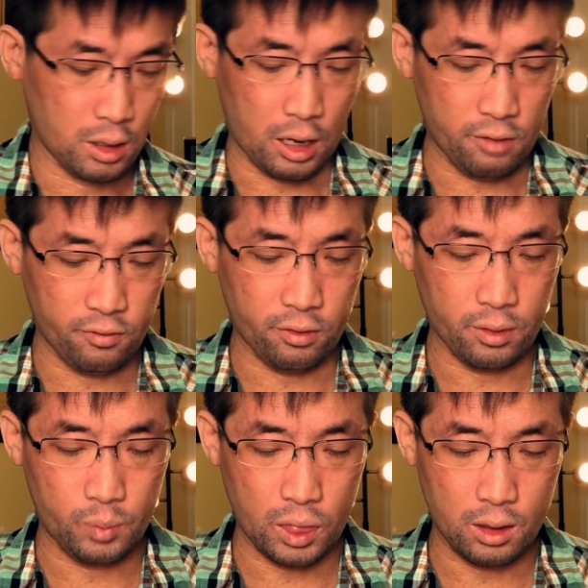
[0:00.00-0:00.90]

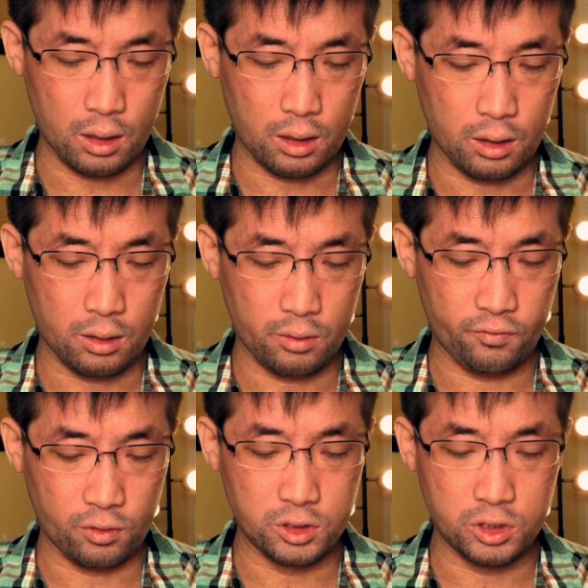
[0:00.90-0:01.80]
However, uh,
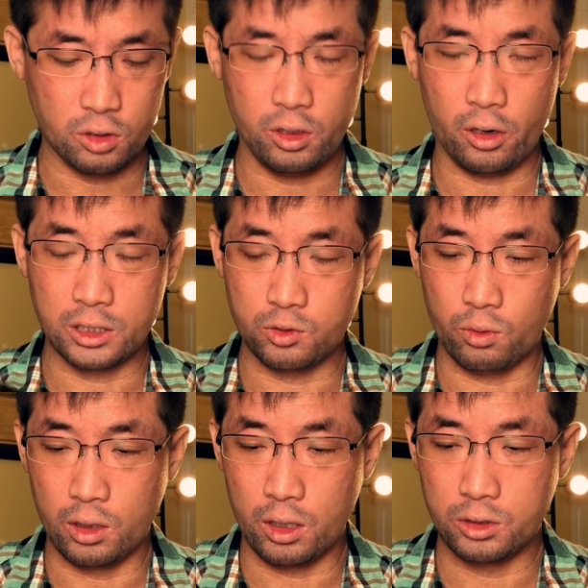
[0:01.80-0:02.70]
for the Sony
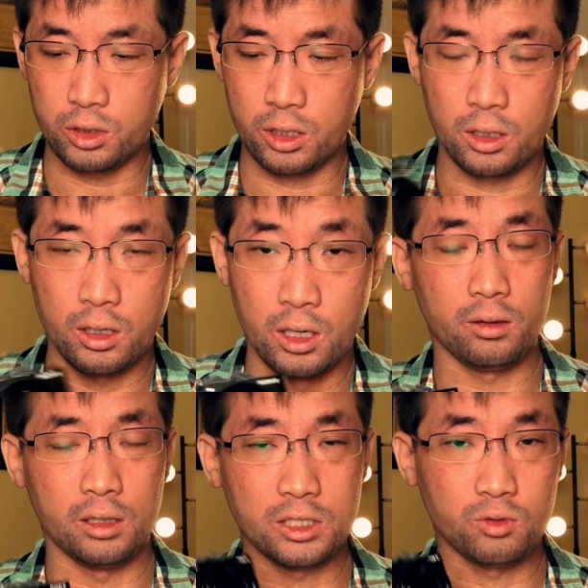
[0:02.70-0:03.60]
RX100,
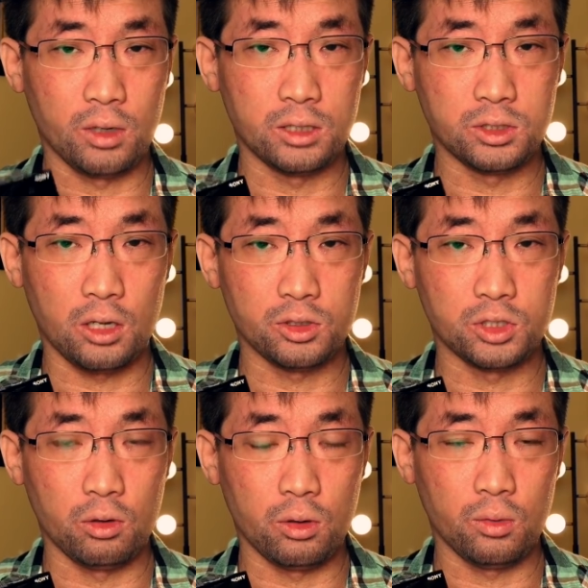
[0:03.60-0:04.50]
this one is
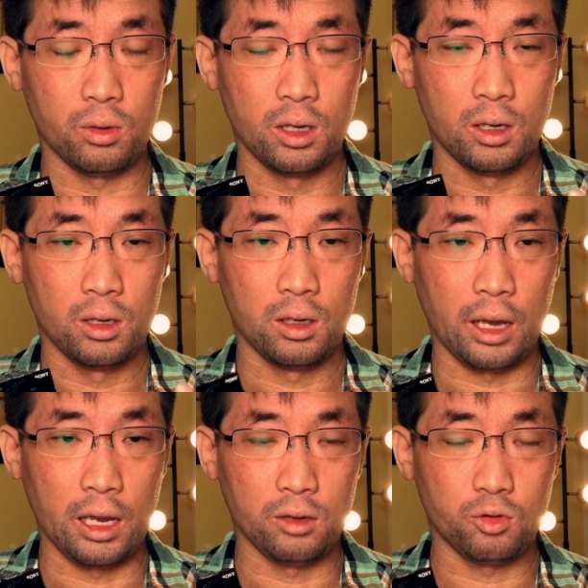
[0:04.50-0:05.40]
also
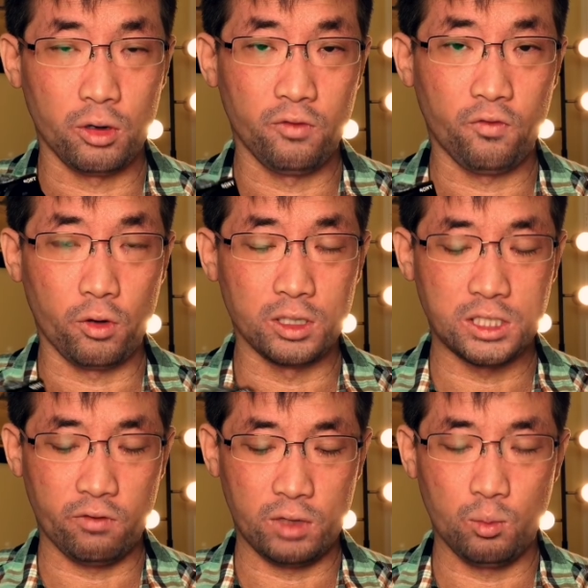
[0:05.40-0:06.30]
a 24 to
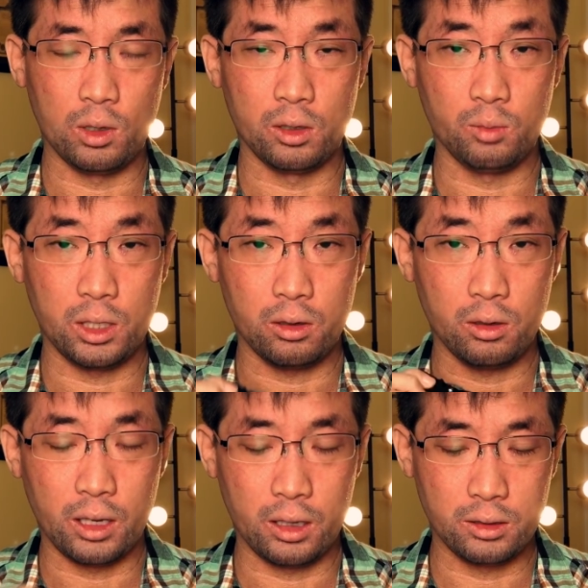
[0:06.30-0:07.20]
70 millimeter
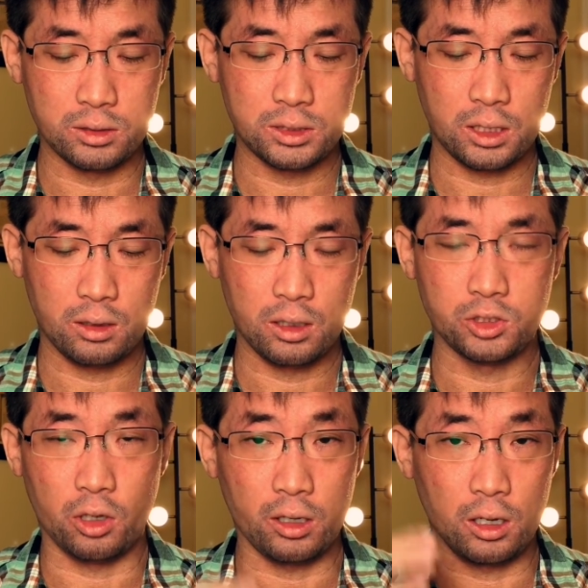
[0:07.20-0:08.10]
lens.
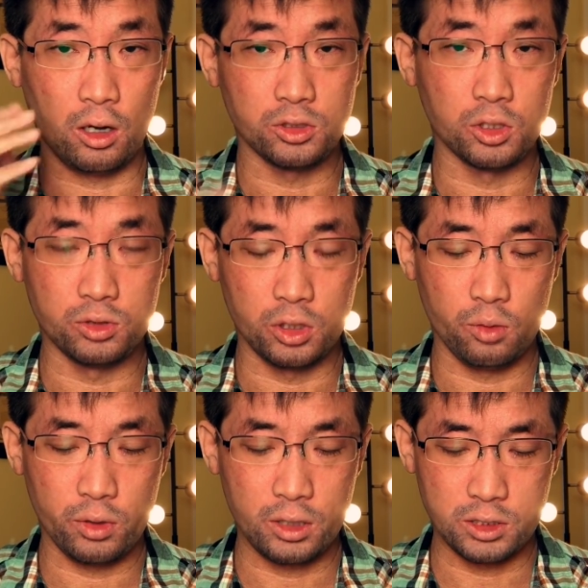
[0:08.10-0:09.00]
So I can also
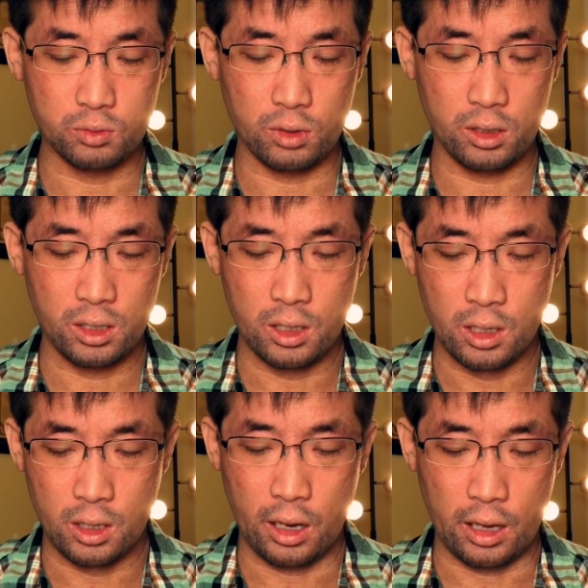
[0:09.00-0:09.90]
zoom with this one.
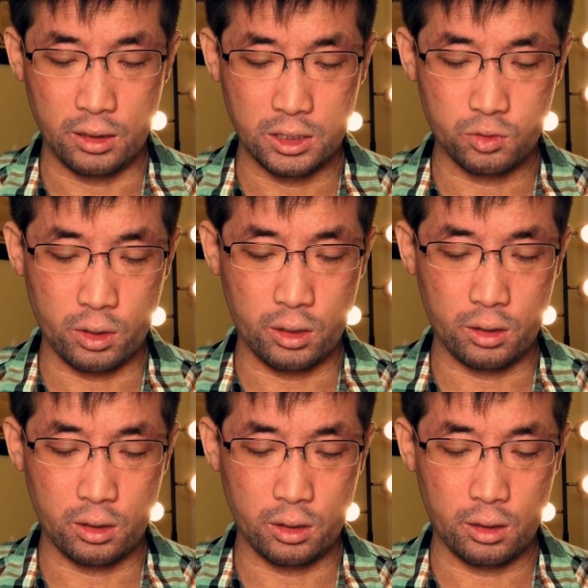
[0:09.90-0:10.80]
And this
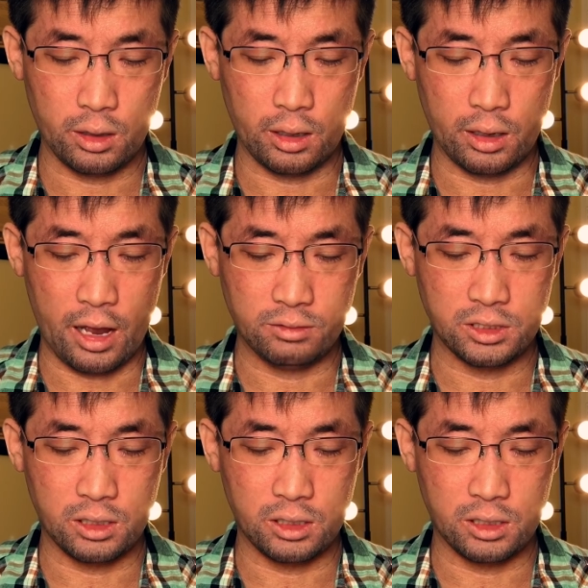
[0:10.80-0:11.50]
one uh, has